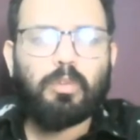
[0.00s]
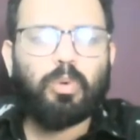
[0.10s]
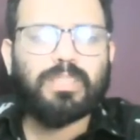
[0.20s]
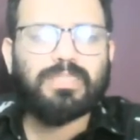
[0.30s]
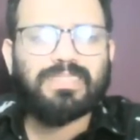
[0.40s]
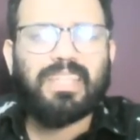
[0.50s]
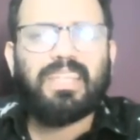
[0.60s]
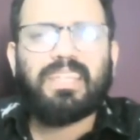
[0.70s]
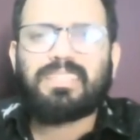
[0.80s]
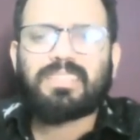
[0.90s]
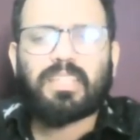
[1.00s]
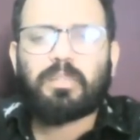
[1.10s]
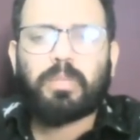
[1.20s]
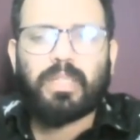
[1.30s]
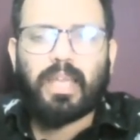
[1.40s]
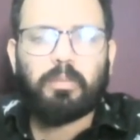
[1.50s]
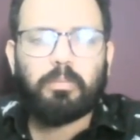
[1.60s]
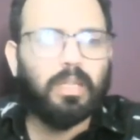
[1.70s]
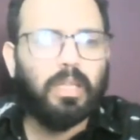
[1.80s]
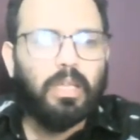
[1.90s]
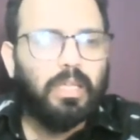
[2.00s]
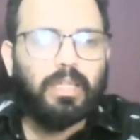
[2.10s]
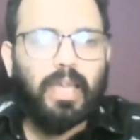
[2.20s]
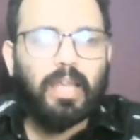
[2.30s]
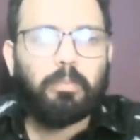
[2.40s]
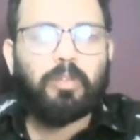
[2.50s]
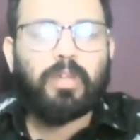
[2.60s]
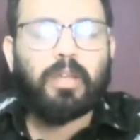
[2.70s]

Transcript: What is this E? E is nothing but the element. In the element,